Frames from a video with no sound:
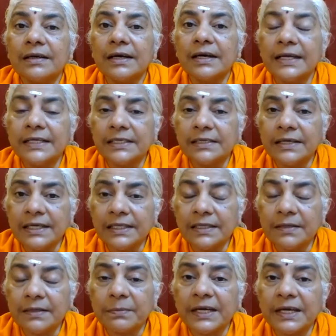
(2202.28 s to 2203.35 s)
I direct
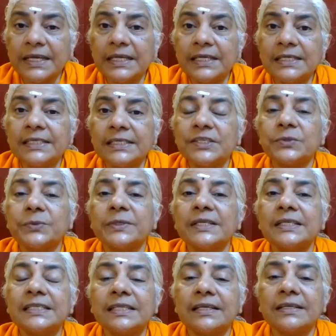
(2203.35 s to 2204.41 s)
the mind
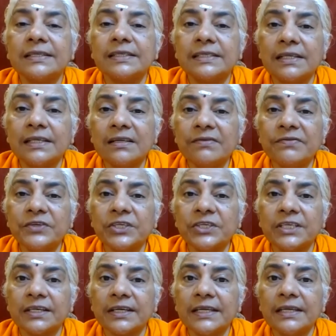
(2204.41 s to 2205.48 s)
towards that
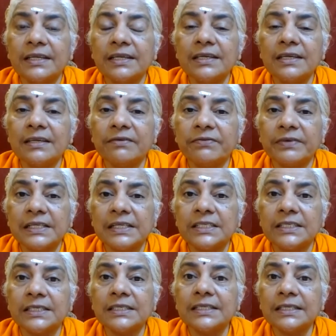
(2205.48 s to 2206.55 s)
self-shining,
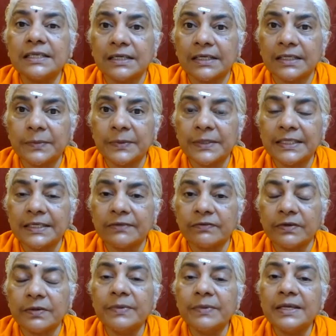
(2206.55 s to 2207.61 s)
effulgent Atma
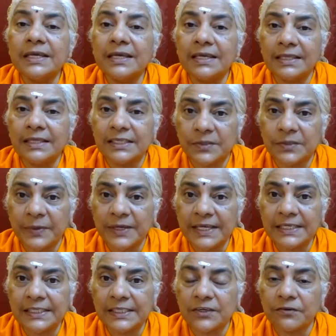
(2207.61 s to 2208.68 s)
Tattvam in the
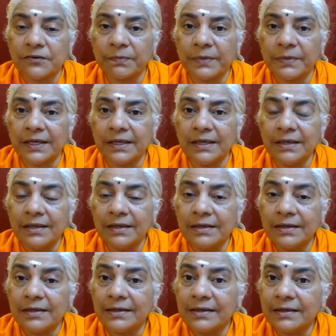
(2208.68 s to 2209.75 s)
space of my
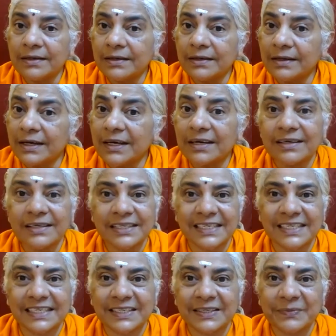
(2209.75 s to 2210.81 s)

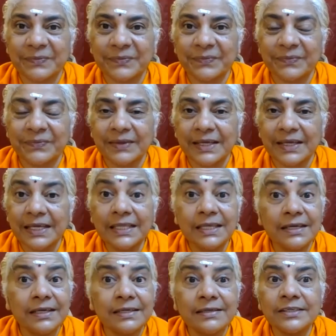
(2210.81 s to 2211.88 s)
heart, in
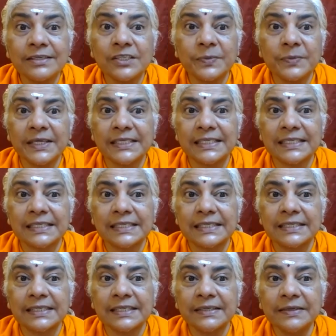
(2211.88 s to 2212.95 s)
the inner
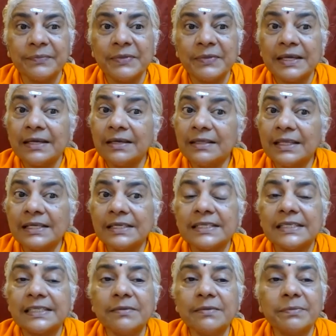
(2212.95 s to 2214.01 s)
space. Yeah. That
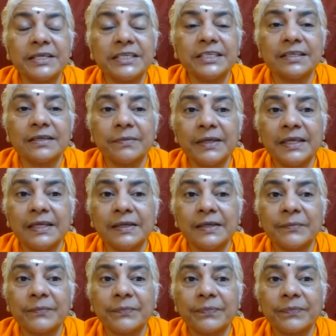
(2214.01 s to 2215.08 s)
is the bhajami.